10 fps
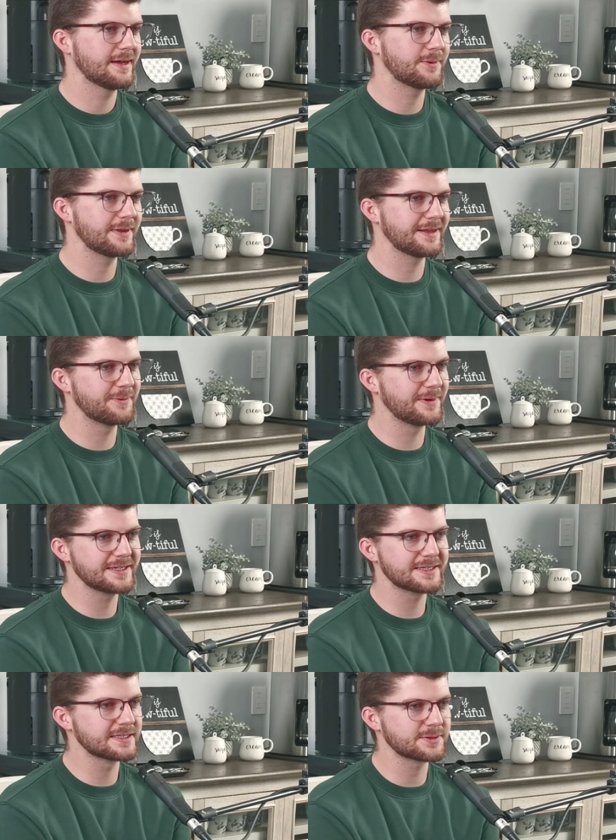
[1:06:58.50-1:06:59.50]
Little
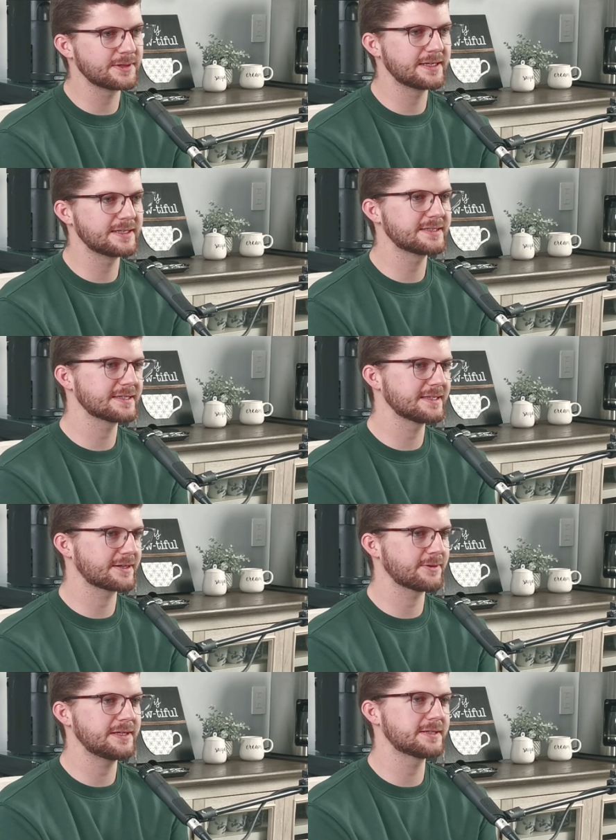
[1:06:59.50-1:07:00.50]
Wink, the sweetest
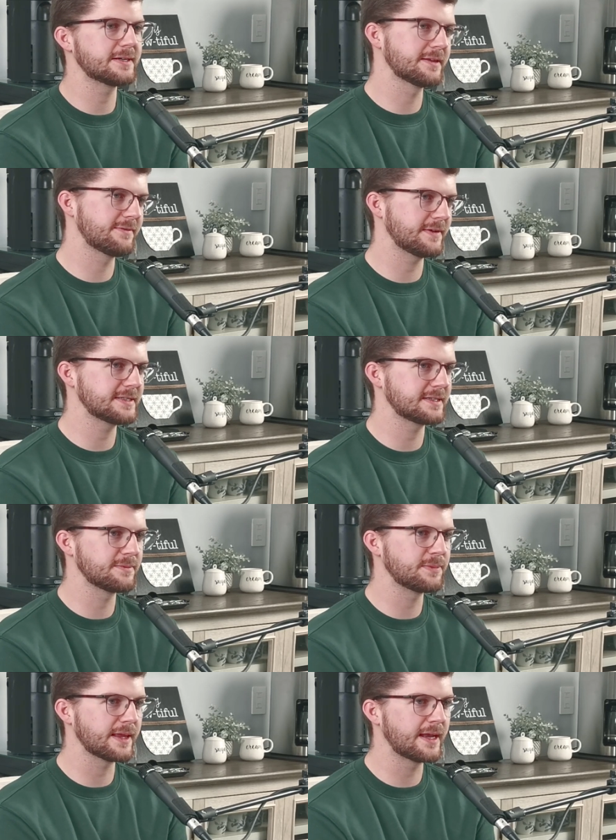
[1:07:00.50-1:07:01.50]
creature on the face of
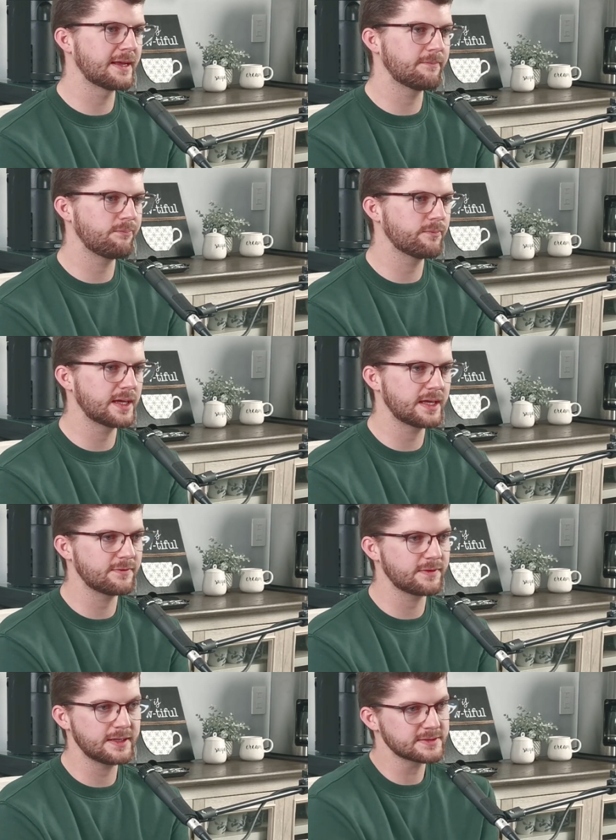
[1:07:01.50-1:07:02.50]
the planet. But
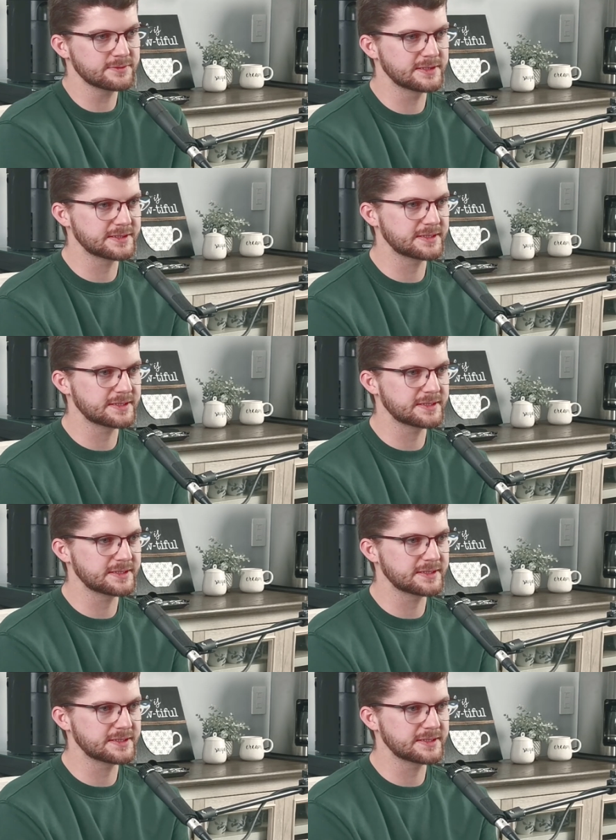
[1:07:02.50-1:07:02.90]
if he doesn't want to